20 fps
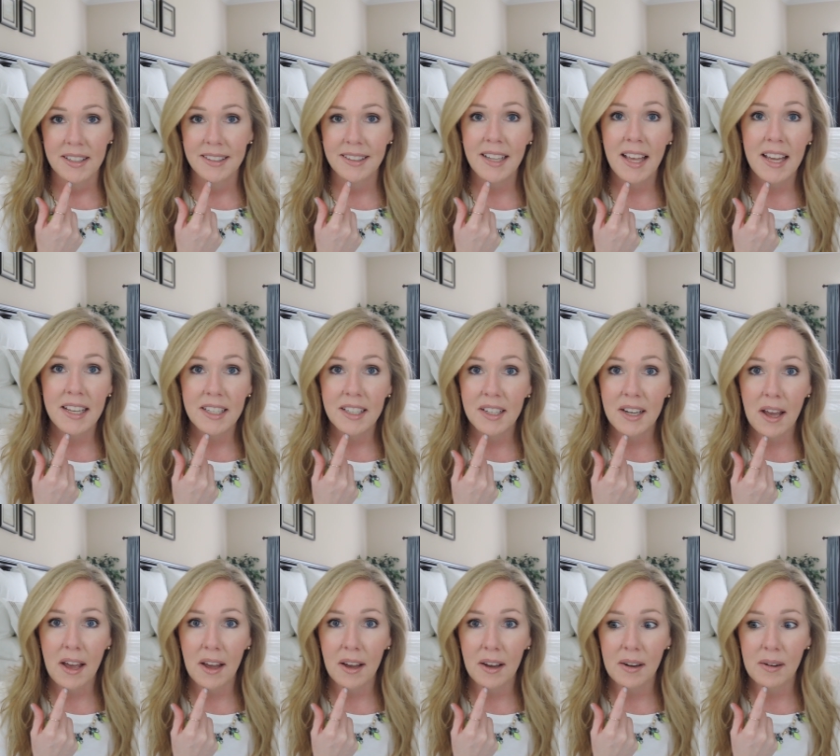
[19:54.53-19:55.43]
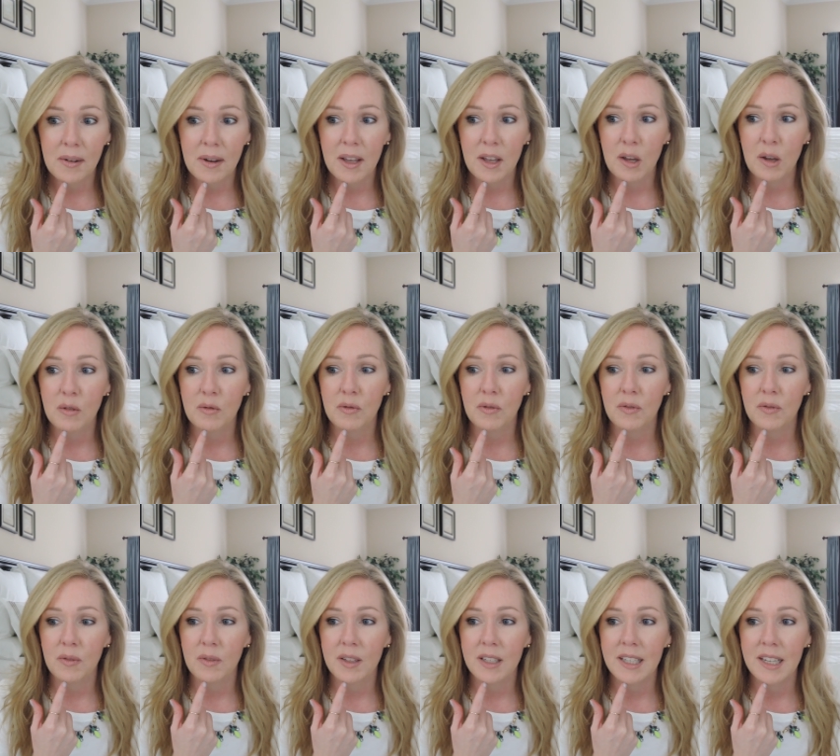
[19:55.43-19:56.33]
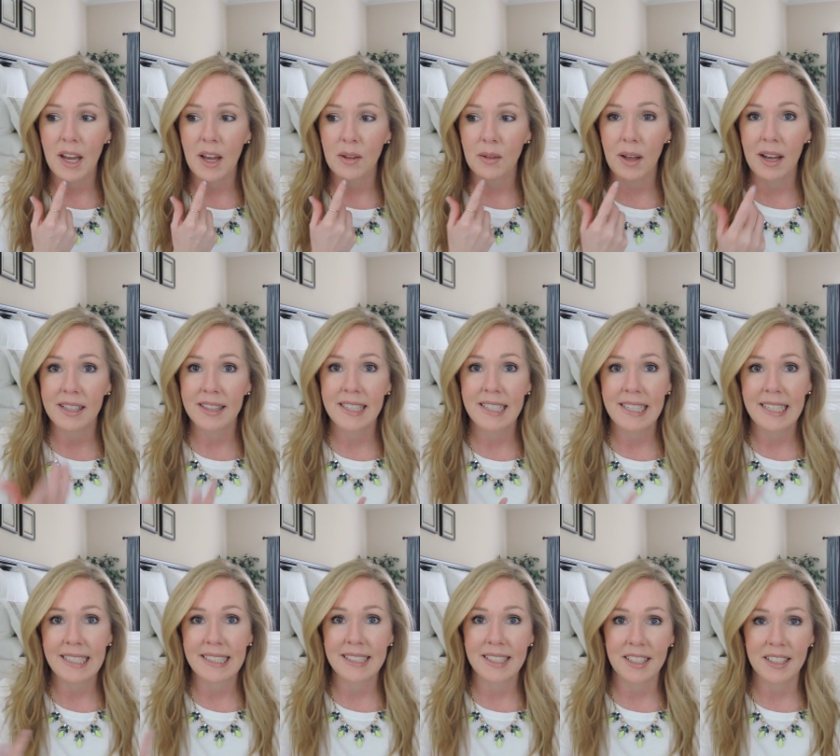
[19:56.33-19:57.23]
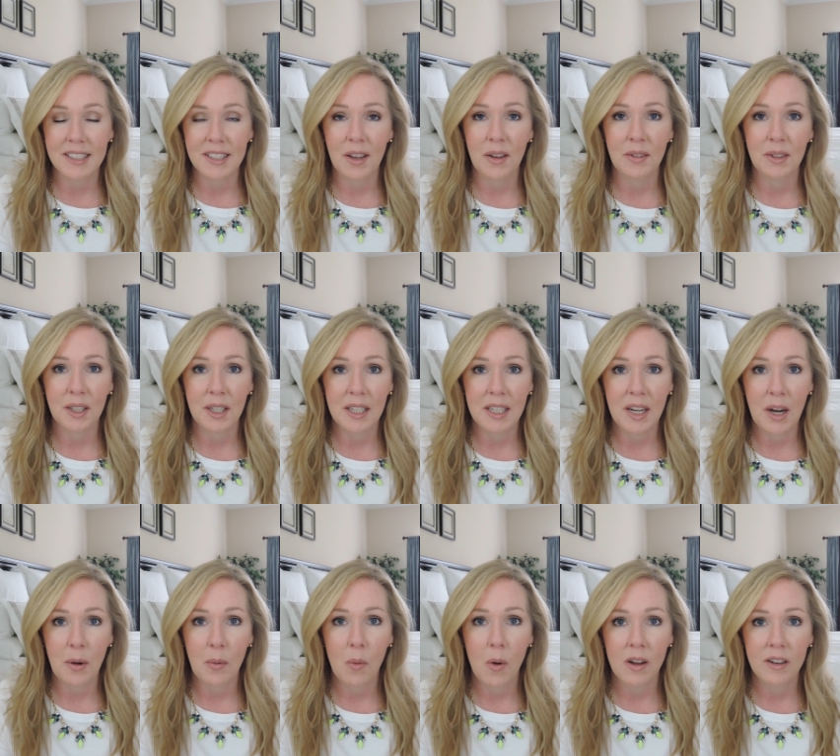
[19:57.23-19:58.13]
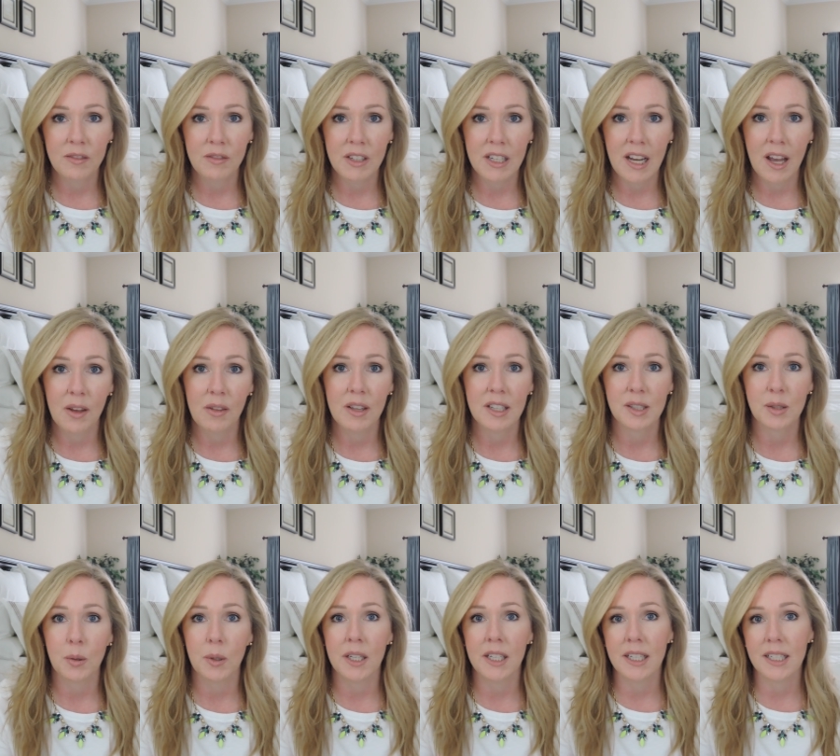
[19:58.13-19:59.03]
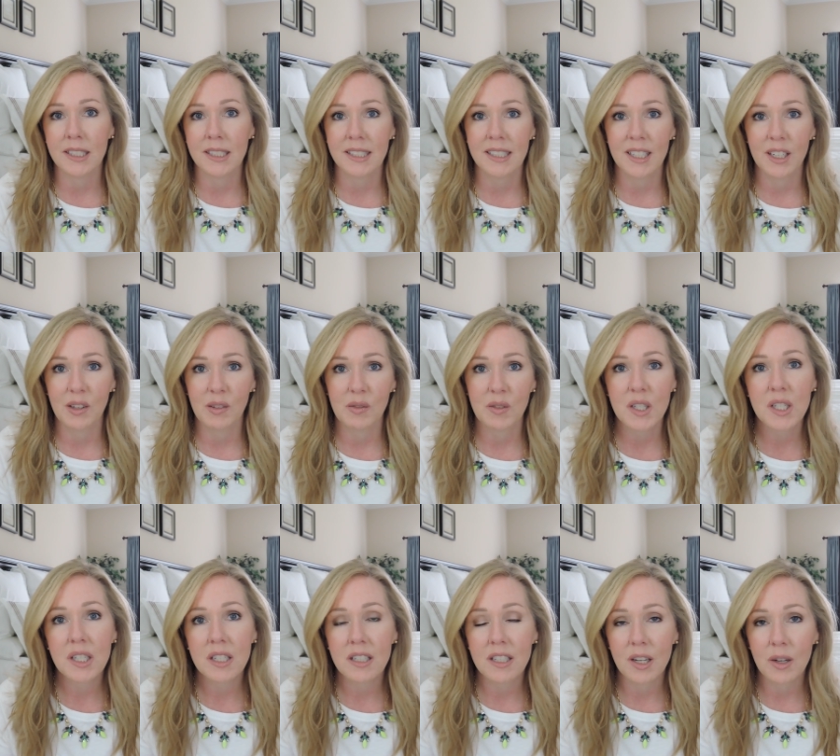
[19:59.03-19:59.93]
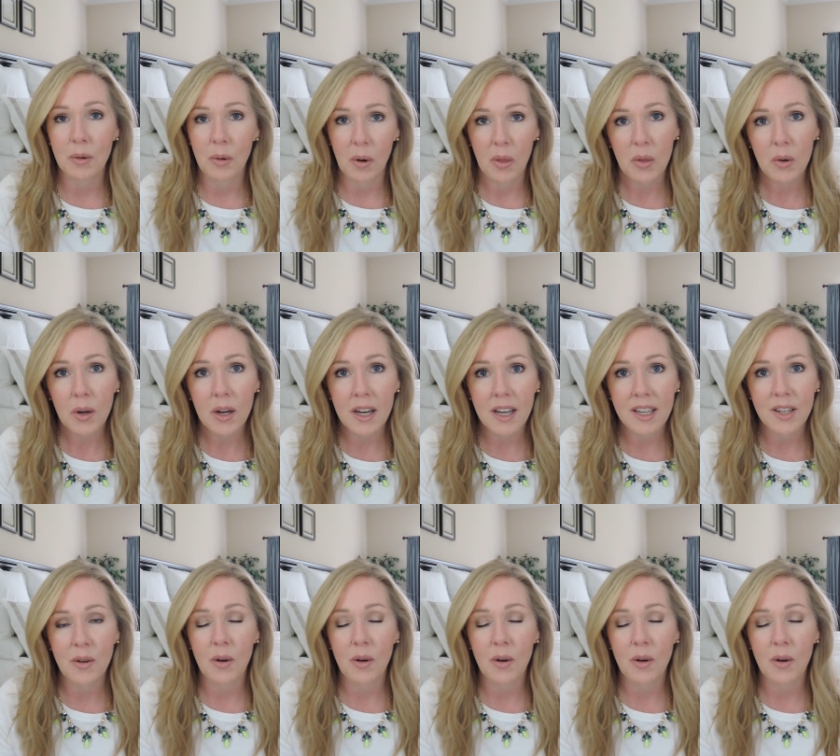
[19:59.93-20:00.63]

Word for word: let you know if, you know, like this, it's only, you know, one video this week instead of two or three